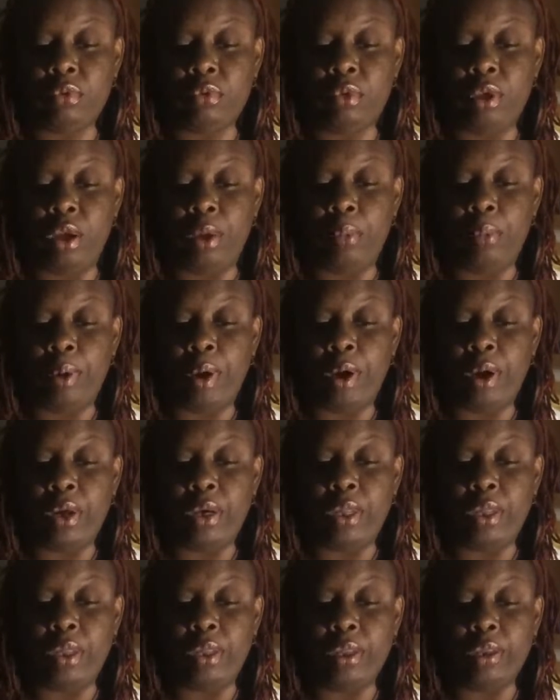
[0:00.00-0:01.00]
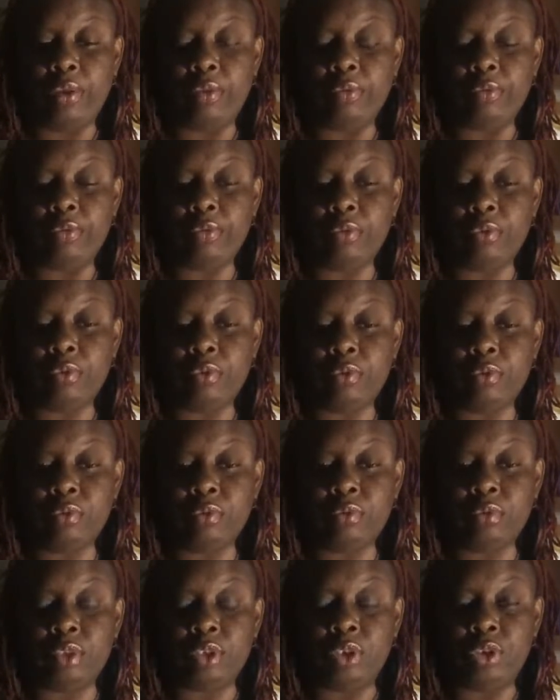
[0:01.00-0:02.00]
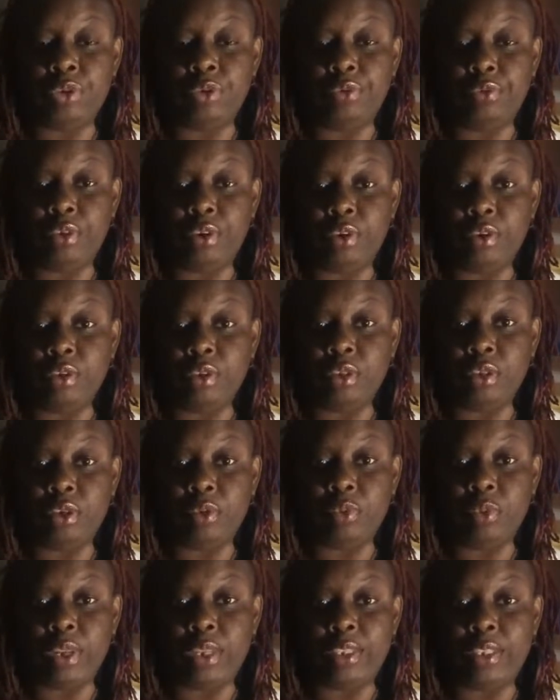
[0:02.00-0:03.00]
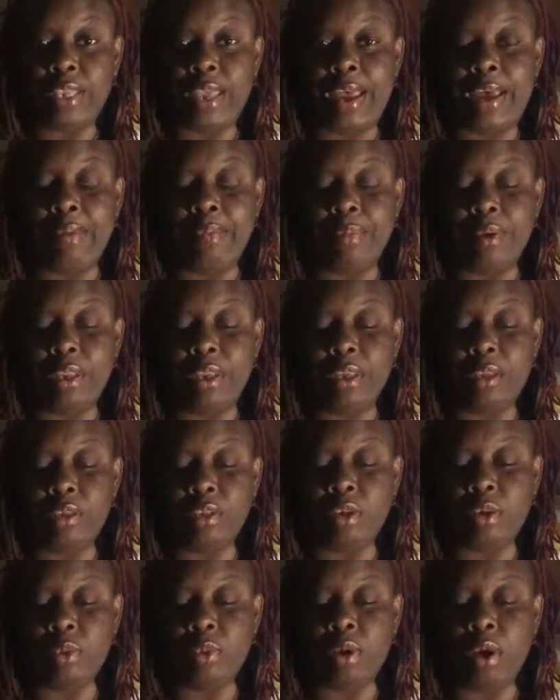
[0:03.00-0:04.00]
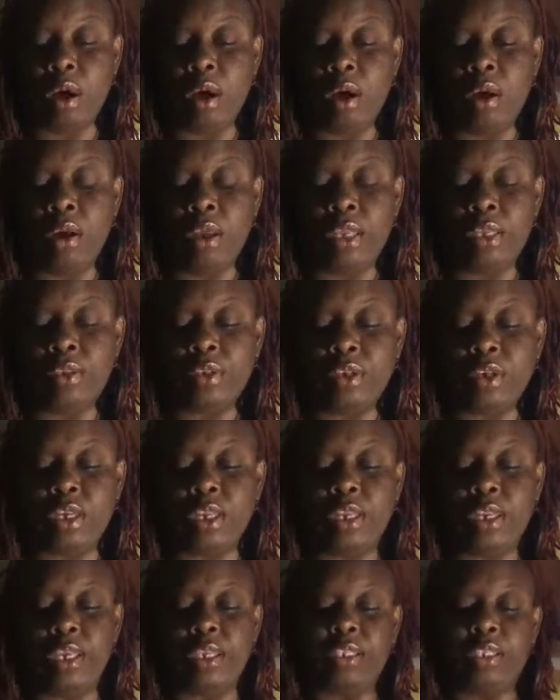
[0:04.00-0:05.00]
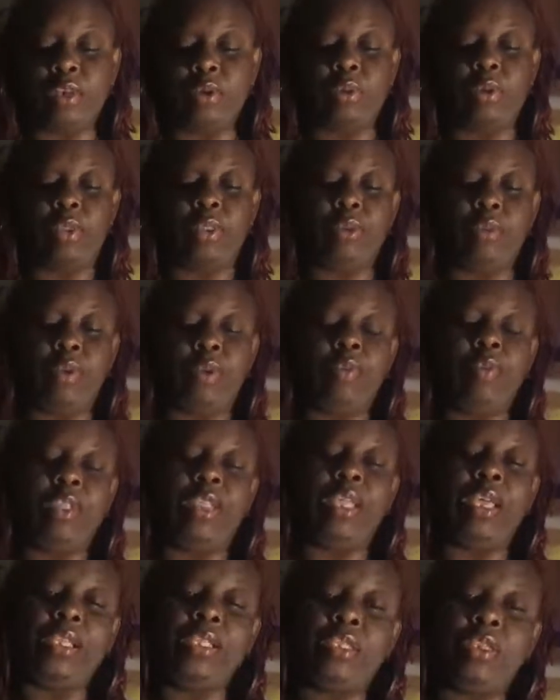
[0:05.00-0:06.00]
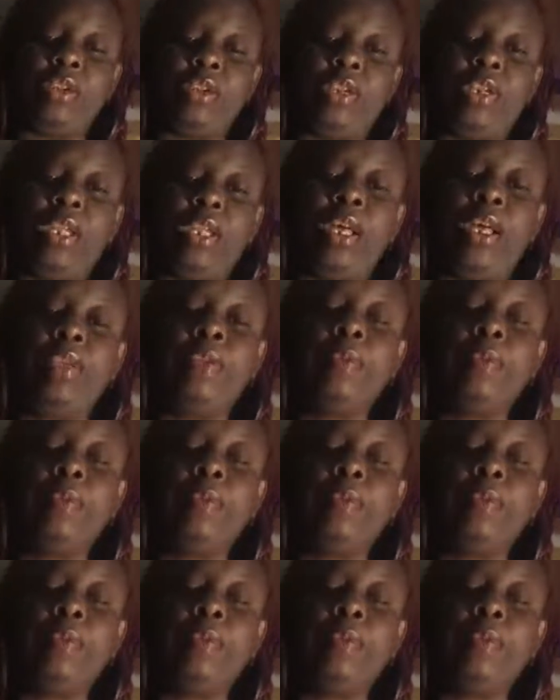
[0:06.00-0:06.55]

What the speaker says: a part of the universe and what's happening. So we're all interconnected, whether we realize it or not.